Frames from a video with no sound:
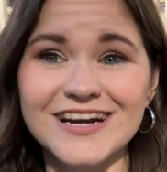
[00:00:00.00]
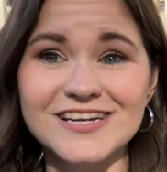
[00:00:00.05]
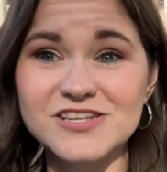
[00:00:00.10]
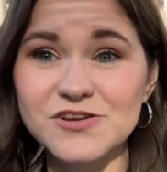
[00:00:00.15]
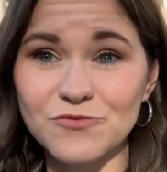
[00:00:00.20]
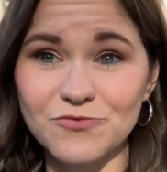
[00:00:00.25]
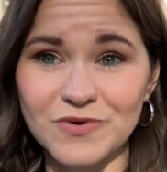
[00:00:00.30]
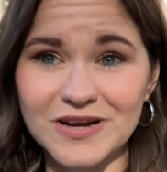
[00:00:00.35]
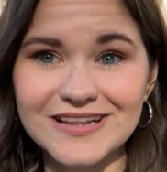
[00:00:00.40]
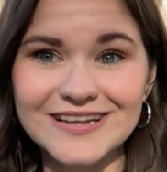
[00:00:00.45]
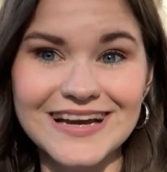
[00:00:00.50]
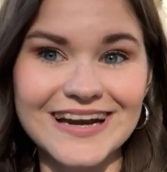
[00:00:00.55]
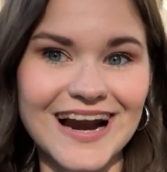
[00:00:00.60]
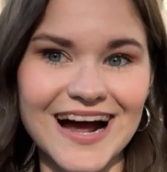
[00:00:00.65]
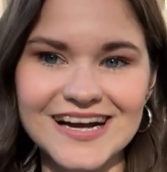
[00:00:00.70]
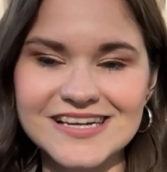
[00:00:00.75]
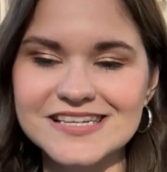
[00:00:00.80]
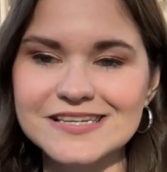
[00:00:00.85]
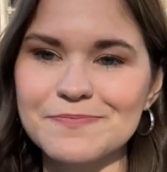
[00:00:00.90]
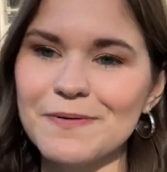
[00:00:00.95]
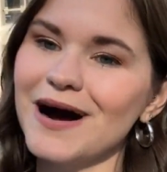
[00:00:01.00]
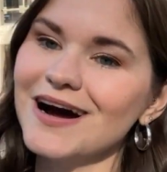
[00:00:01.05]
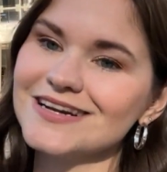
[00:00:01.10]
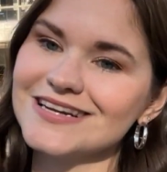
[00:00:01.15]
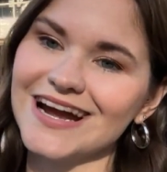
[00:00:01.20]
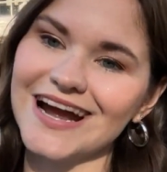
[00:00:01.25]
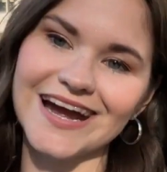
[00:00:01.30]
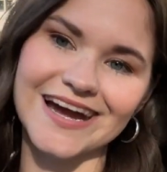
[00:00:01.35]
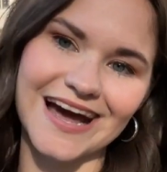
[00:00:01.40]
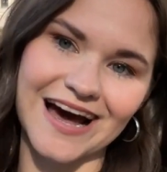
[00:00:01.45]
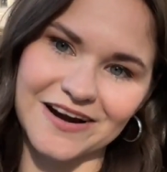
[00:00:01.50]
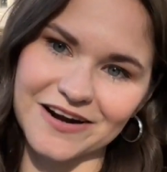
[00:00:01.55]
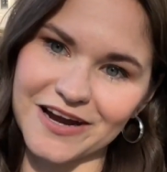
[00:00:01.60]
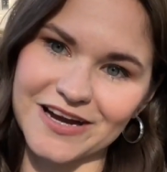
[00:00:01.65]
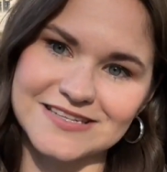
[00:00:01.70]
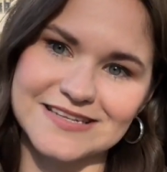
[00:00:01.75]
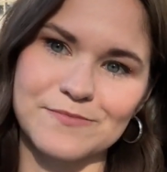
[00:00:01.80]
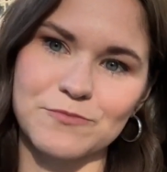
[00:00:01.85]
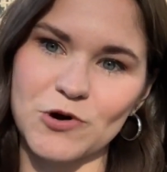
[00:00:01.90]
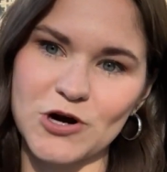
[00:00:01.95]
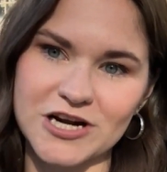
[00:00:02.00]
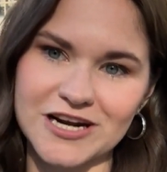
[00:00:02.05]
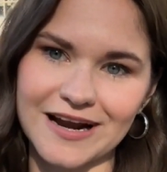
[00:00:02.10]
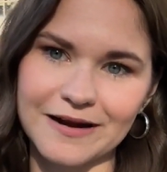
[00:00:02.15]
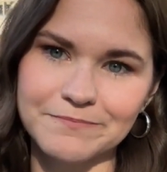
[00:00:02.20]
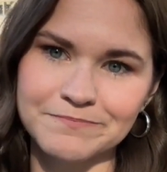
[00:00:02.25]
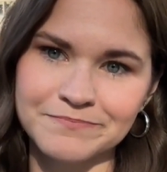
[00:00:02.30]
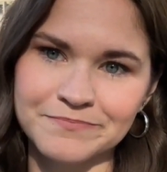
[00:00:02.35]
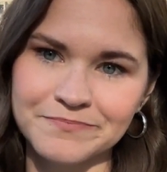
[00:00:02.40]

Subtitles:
it's a really nice spot to hang out and get some work done.